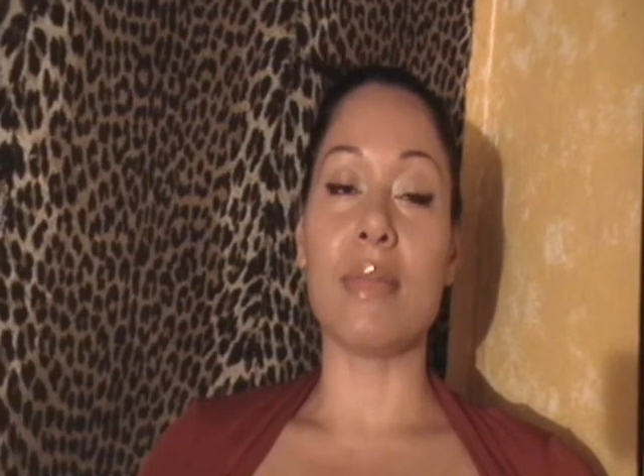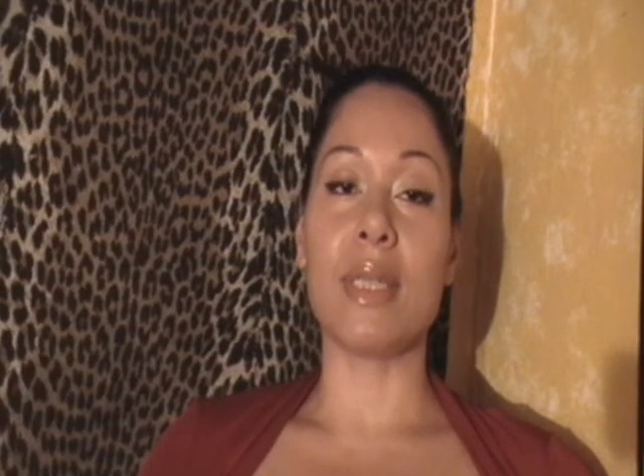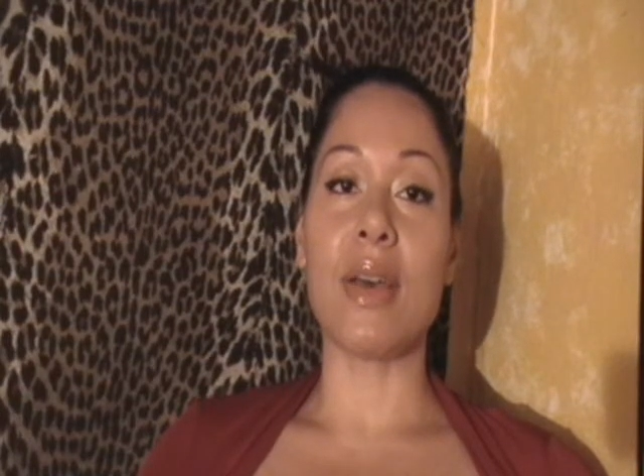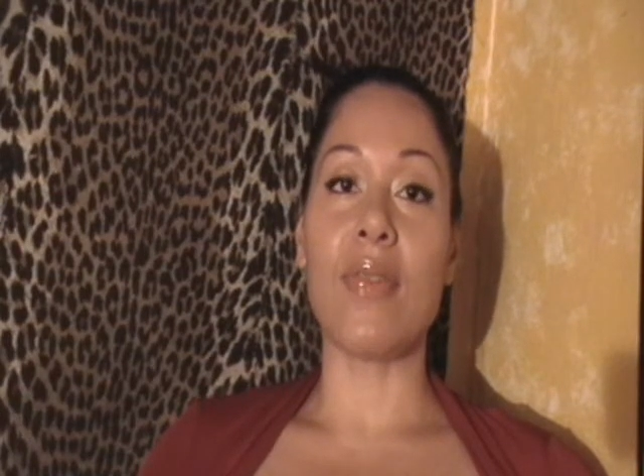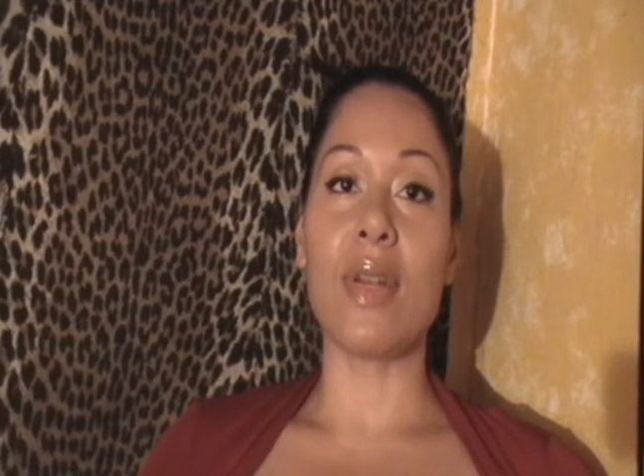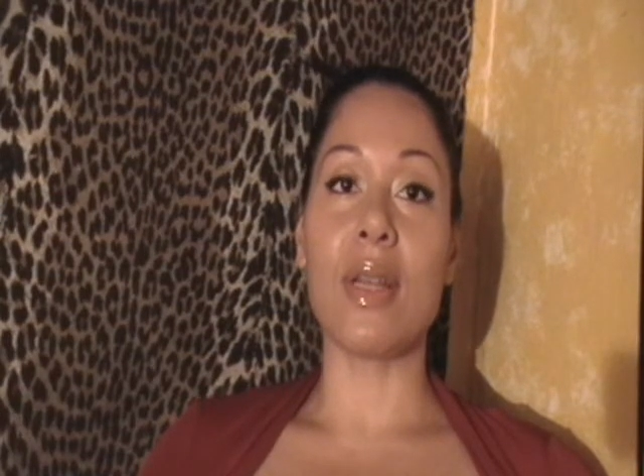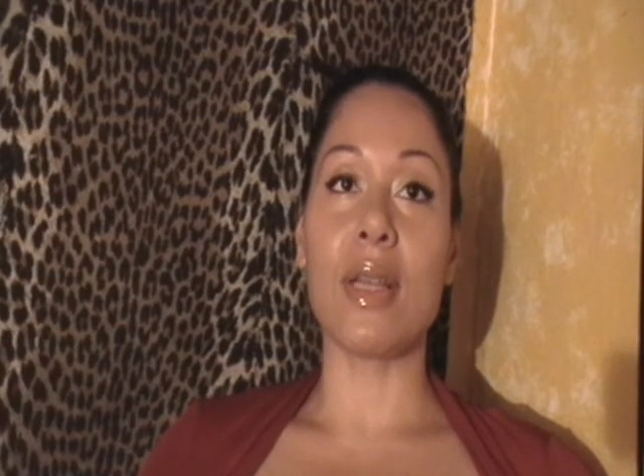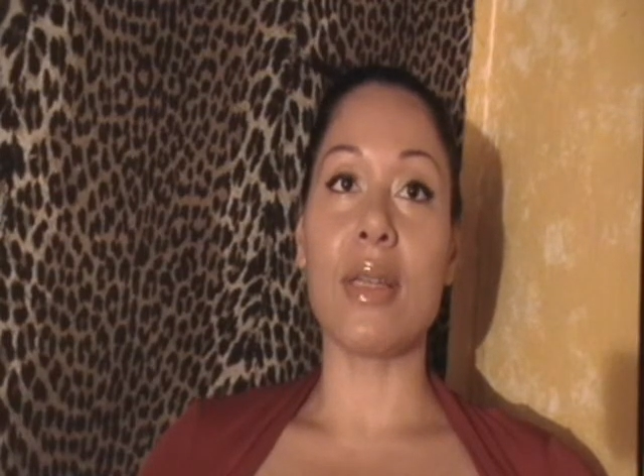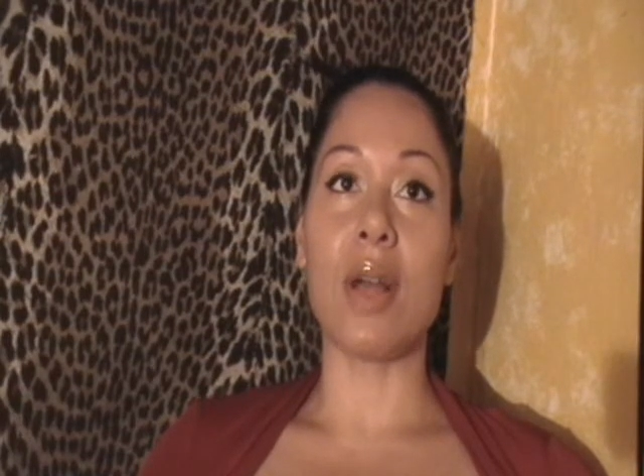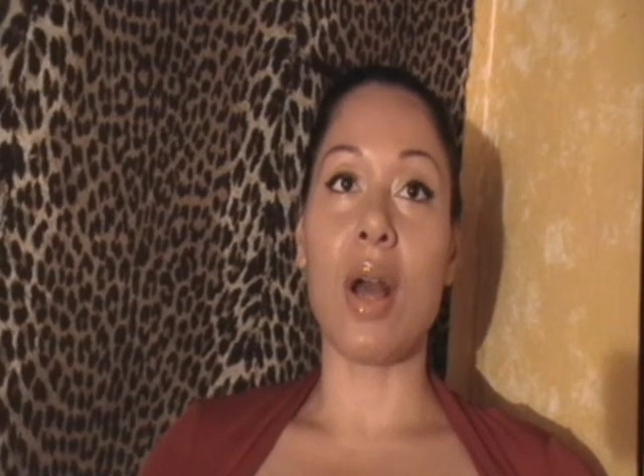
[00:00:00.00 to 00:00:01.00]

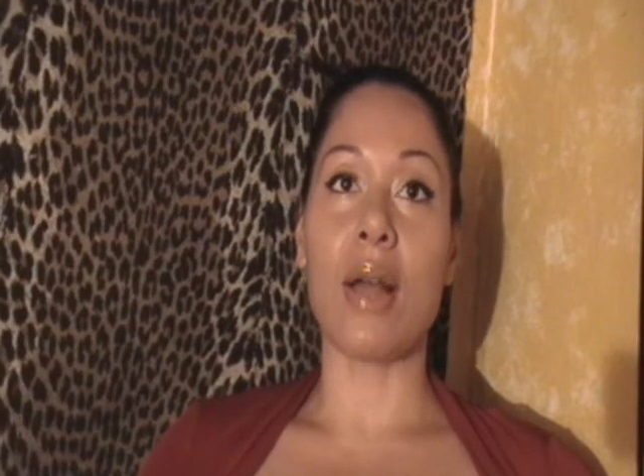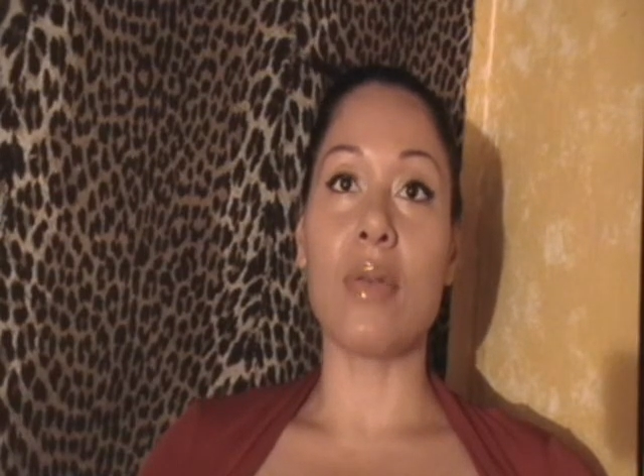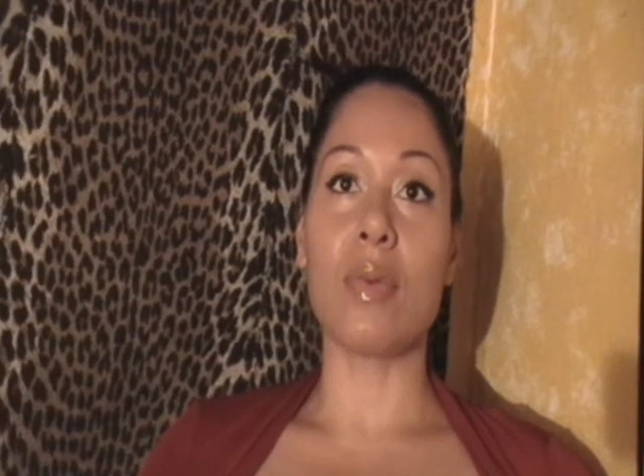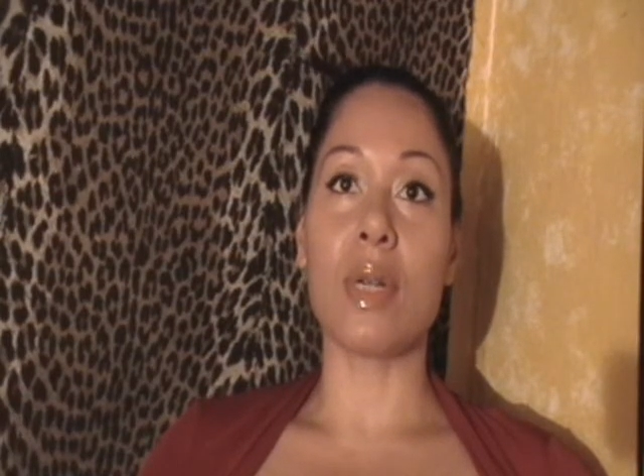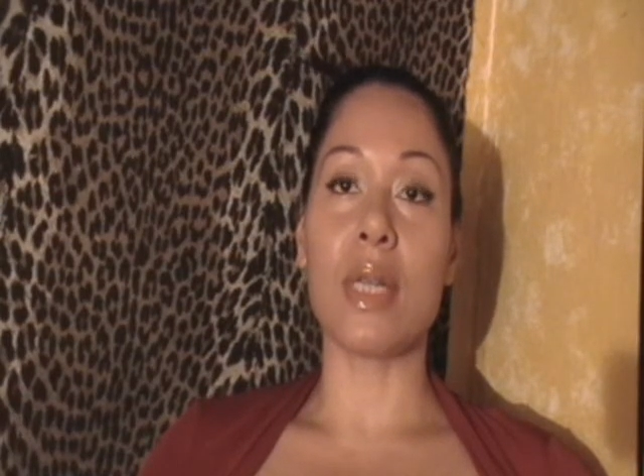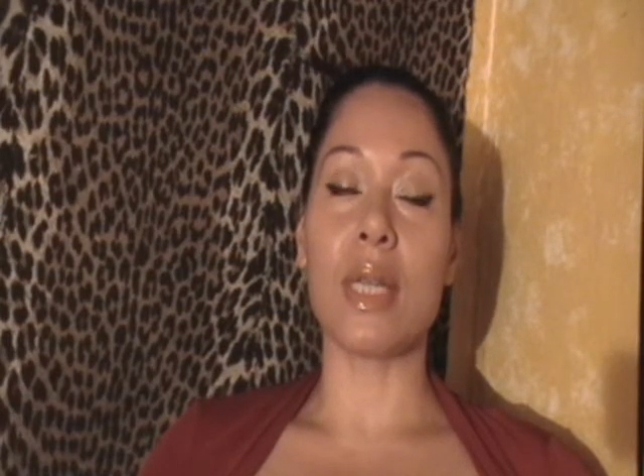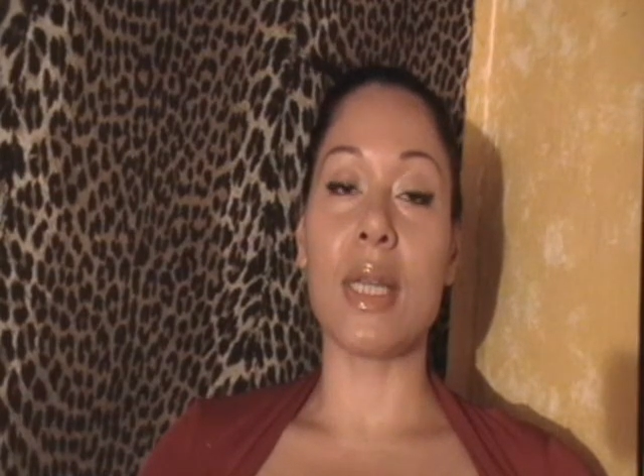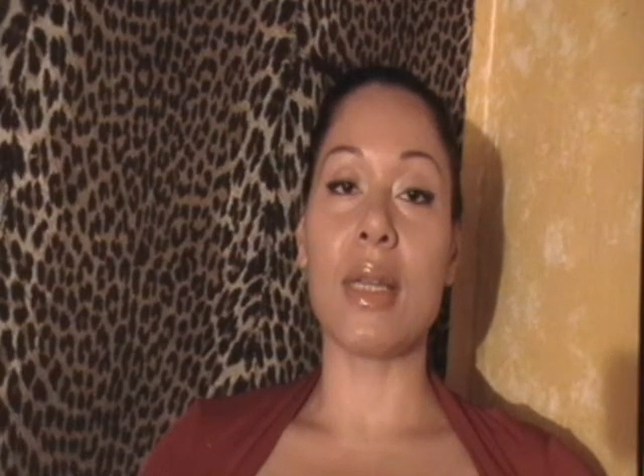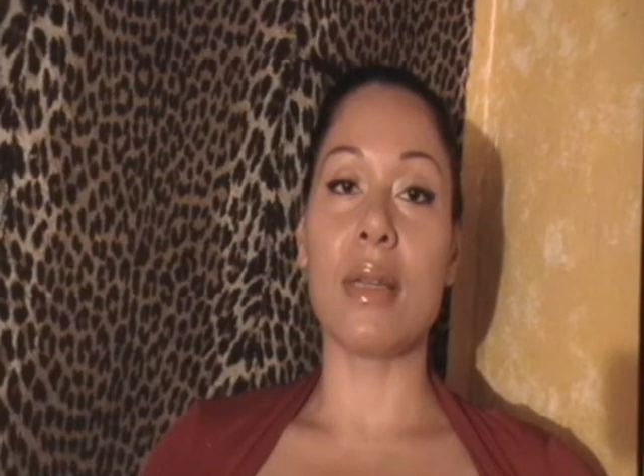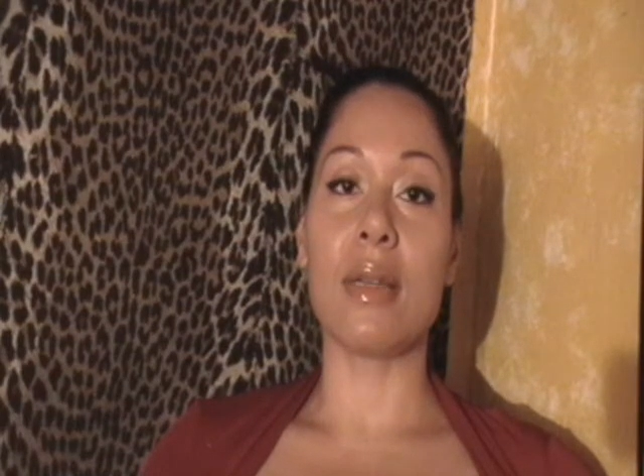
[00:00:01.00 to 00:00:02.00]
definitely not
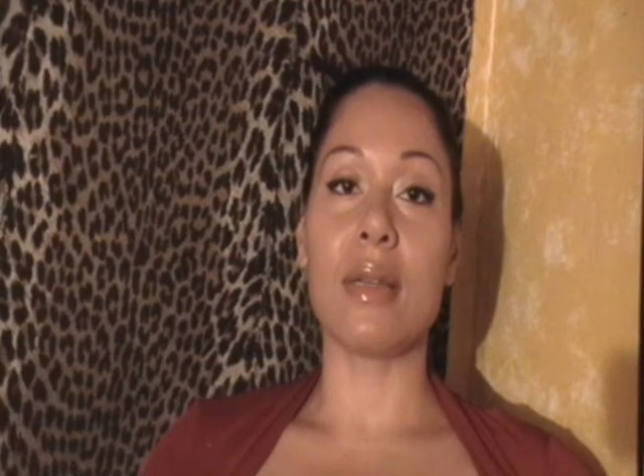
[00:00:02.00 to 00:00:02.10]
really